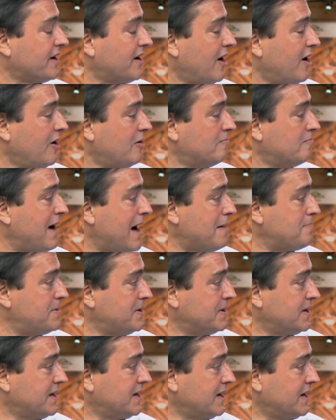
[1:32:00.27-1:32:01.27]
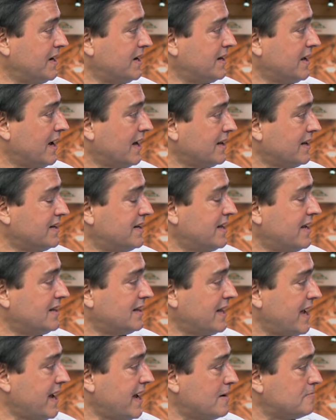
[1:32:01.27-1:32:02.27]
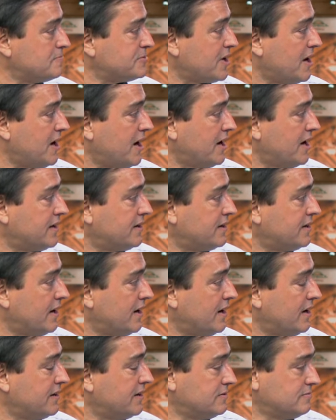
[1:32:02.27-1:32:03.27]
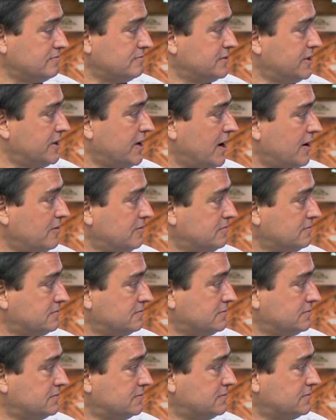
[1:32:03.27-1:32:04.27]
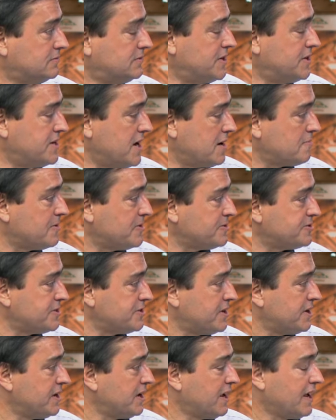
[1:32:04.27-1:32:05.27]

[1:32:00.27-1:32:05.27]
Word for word: at their home by putting in L E D lamps on, you know, the dimmers.